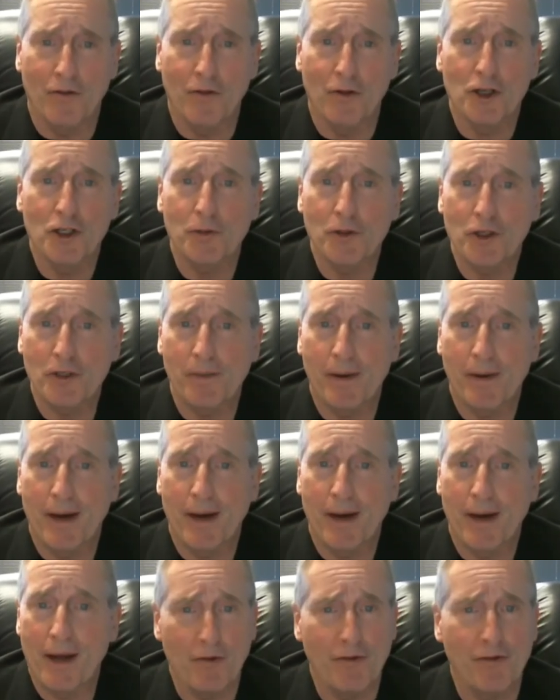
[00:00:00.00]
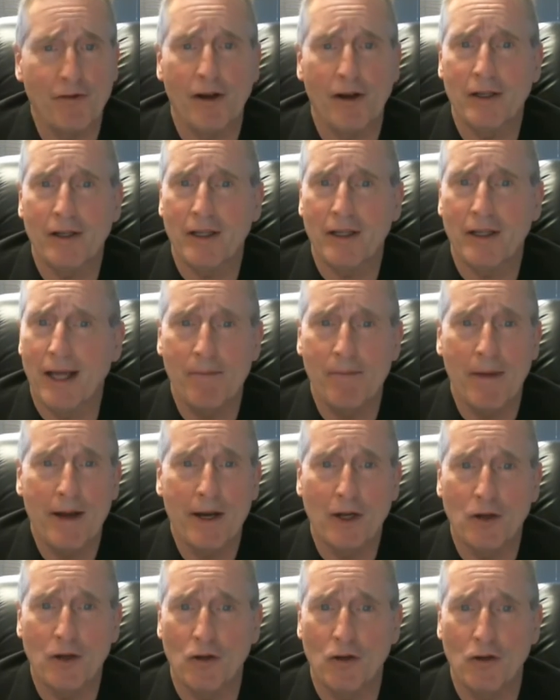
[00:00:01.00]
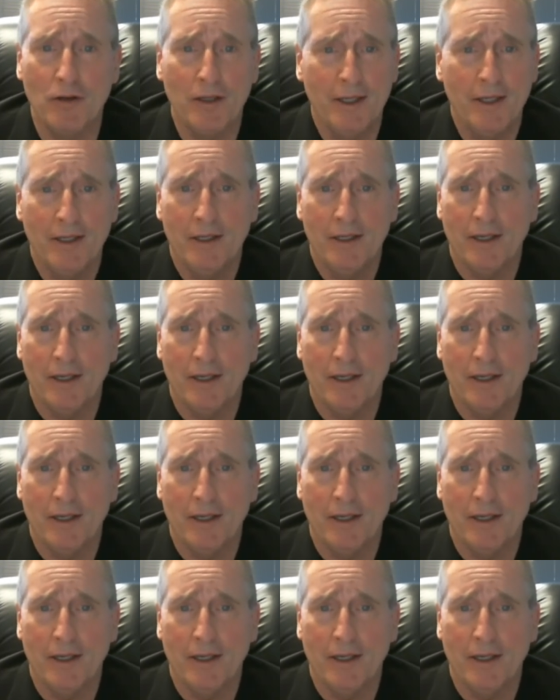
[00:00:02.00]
first responders, our frontline medical